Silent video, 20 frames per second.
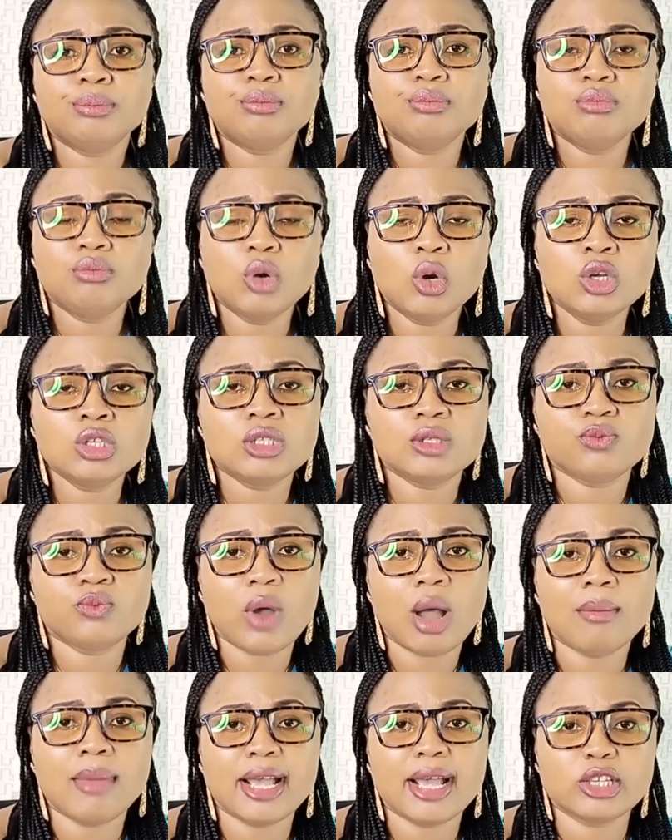most
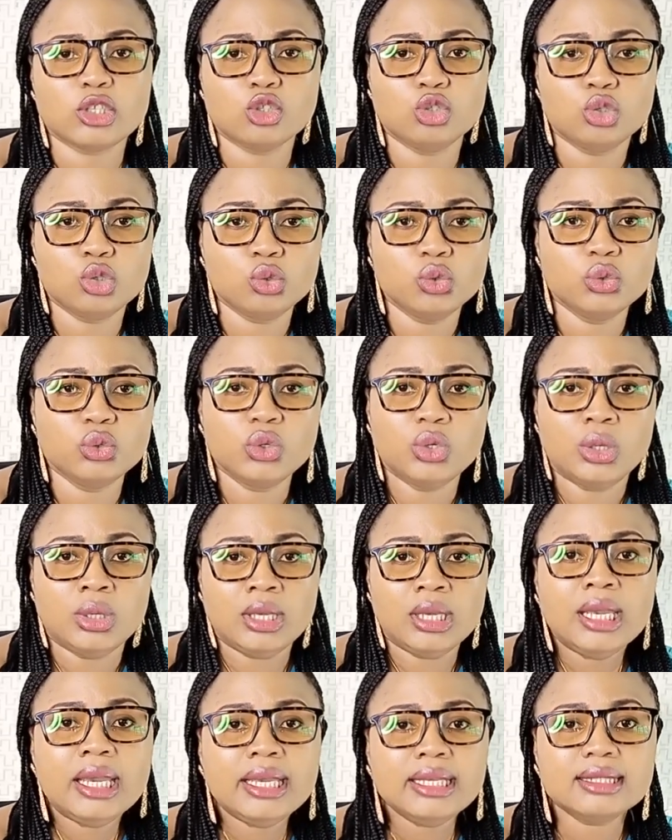farmers do
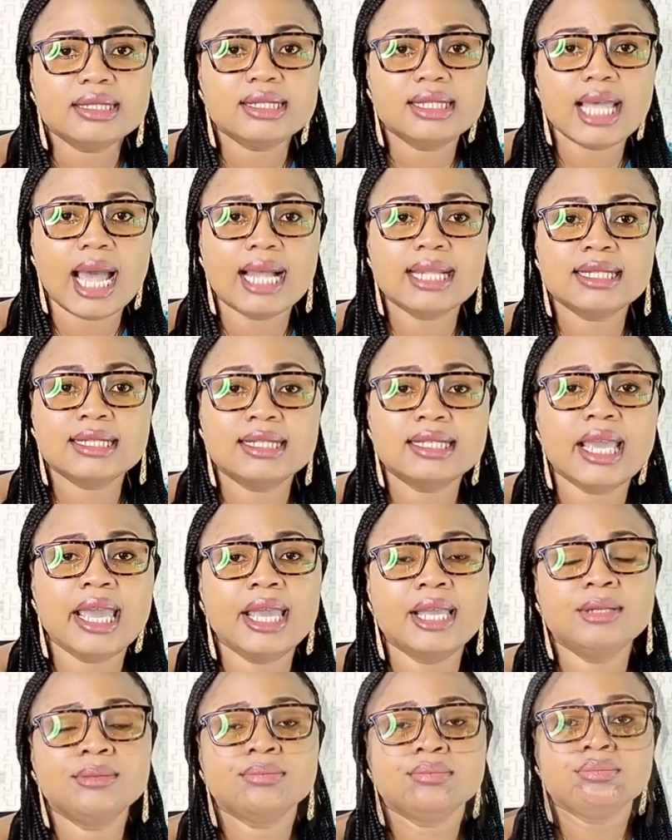is that
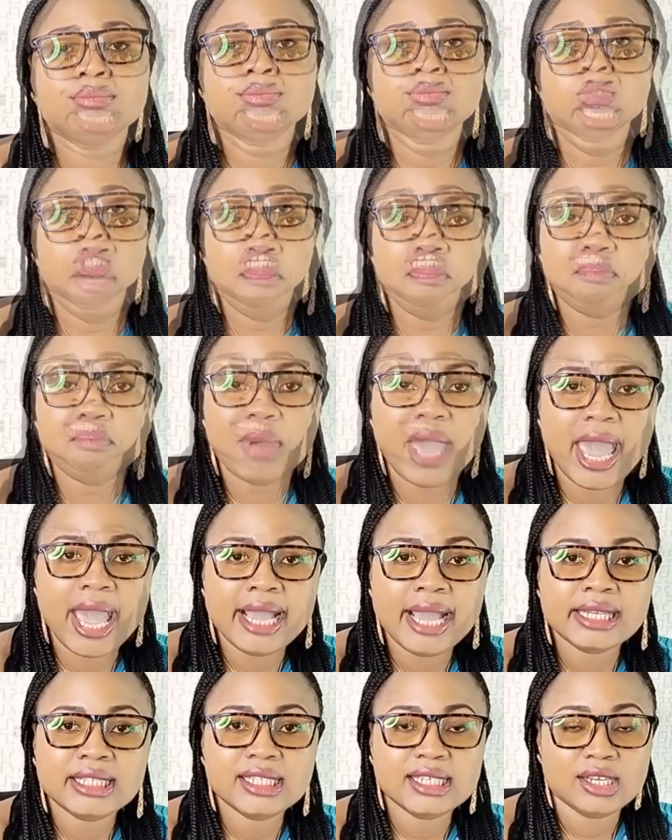they, in
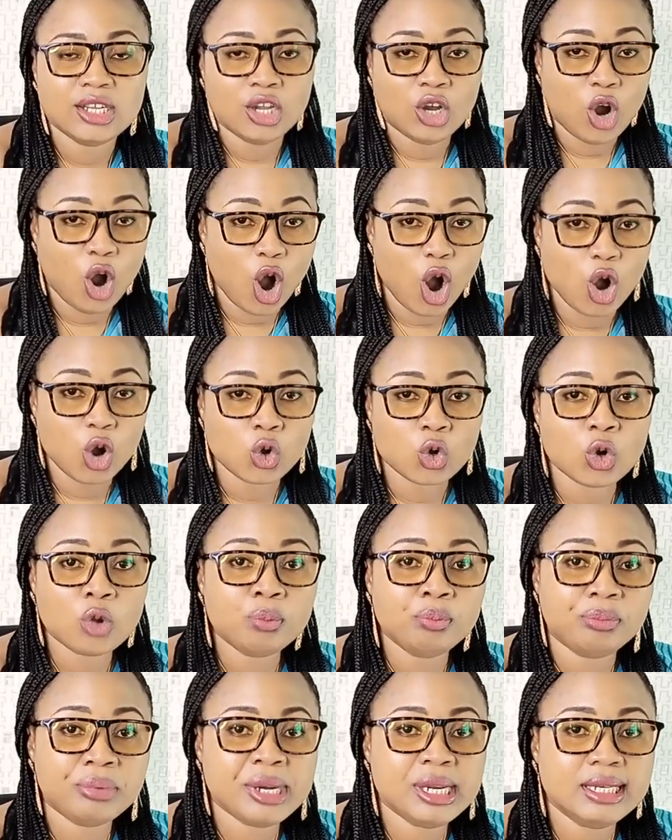pen or
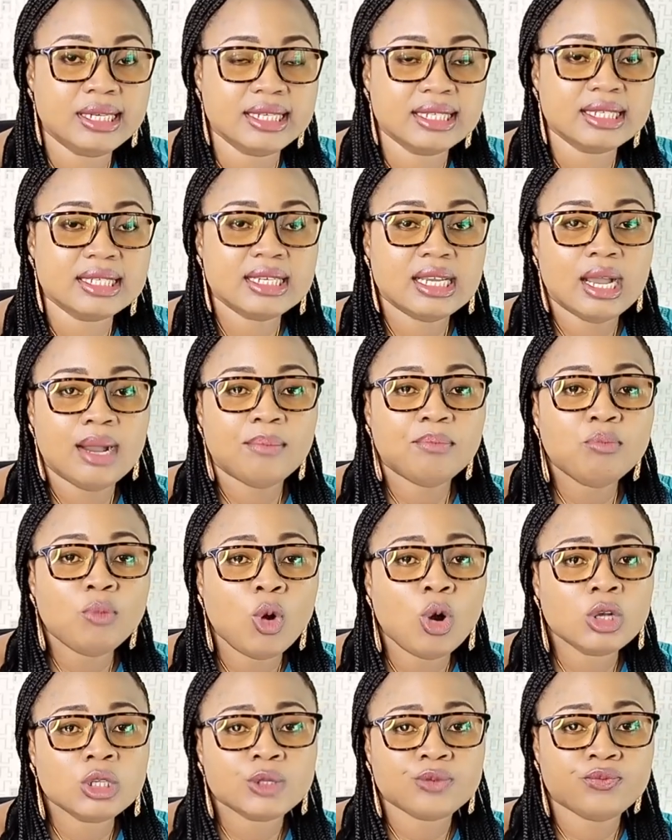group breeding,
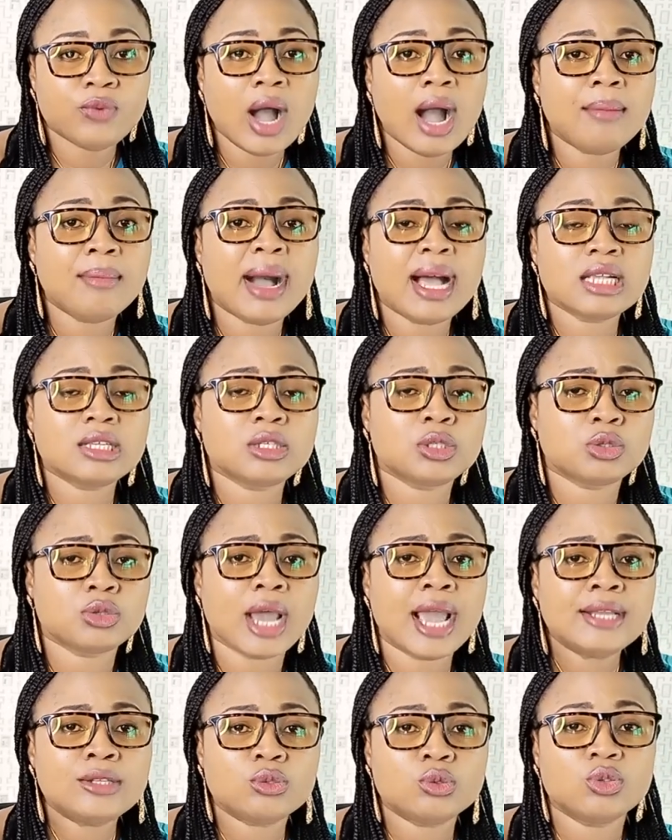most farmers
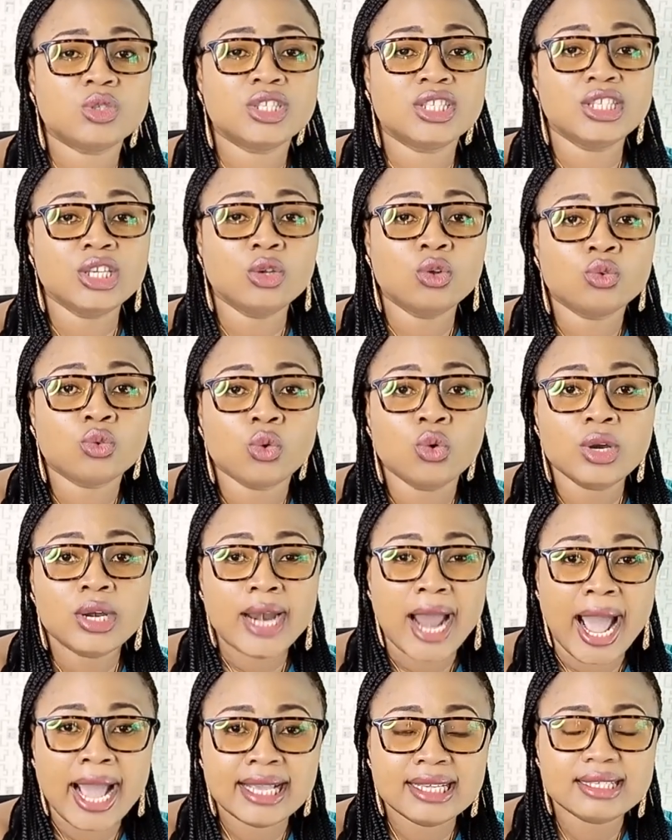try to
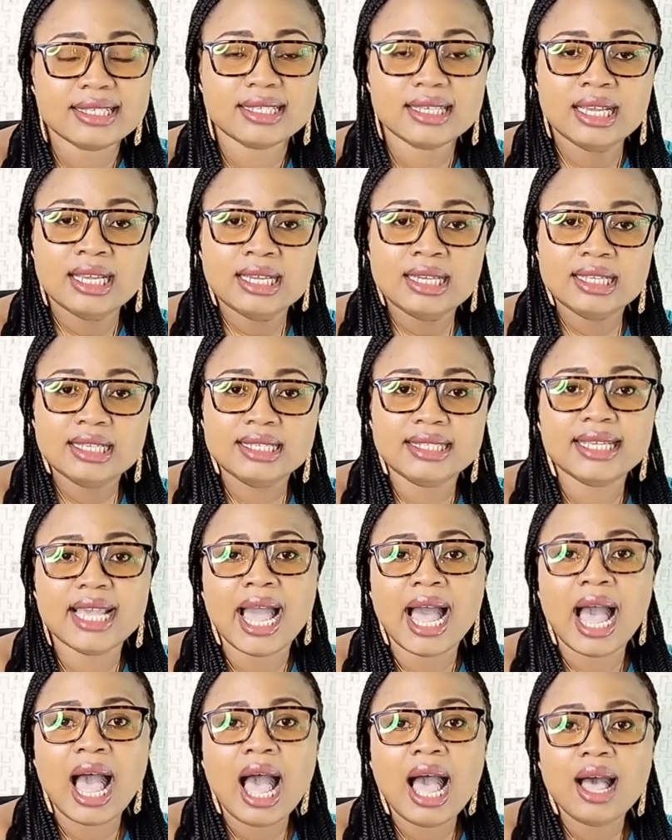synchronize
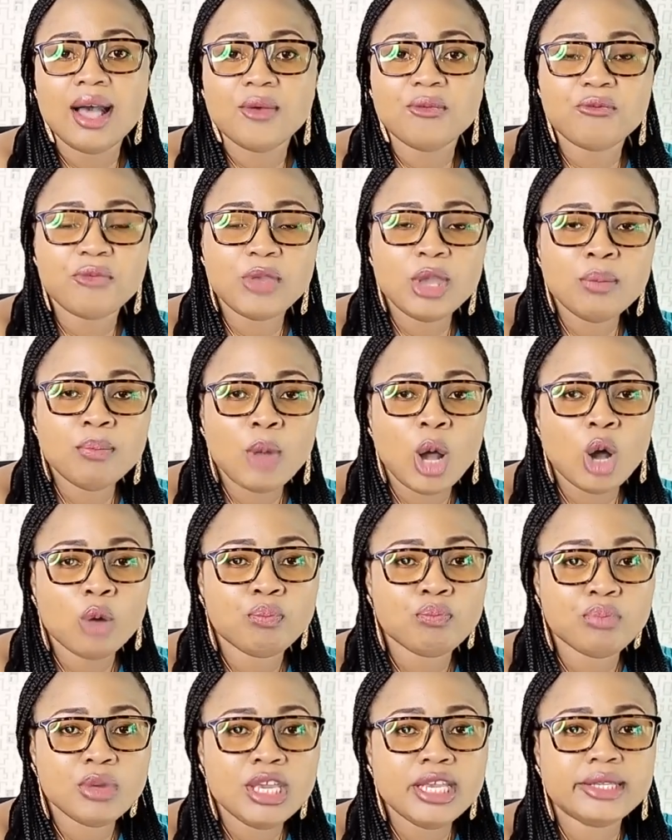their
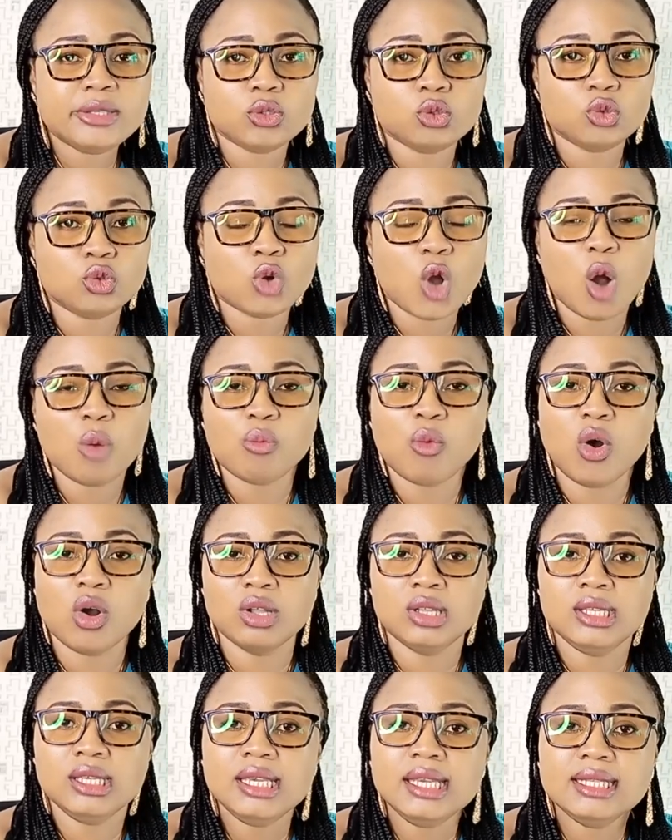female pigs to come
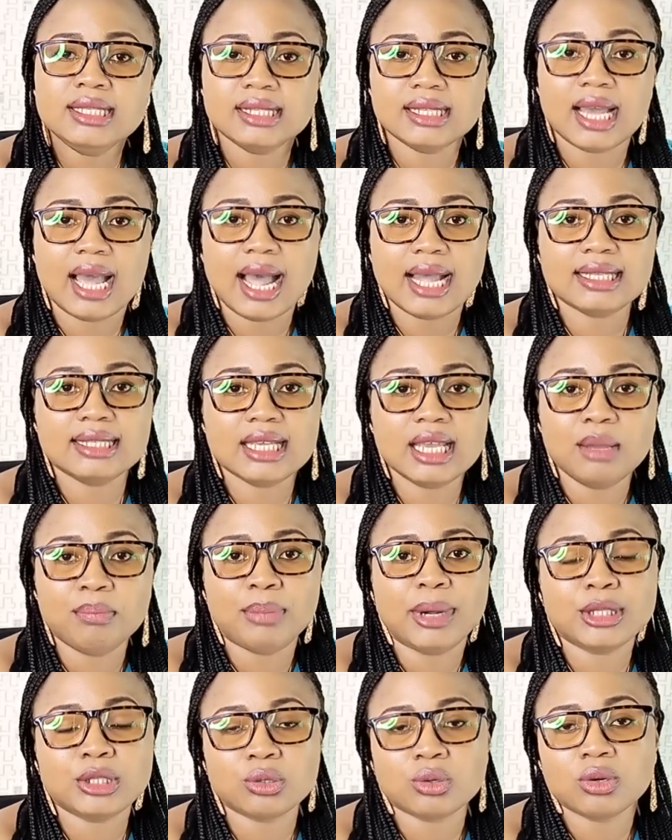on heat at a
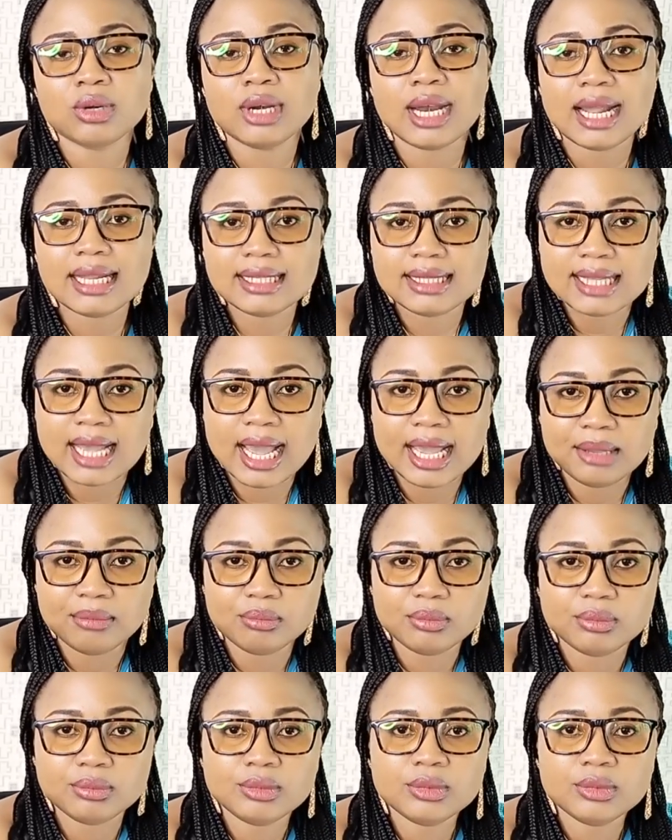particular time.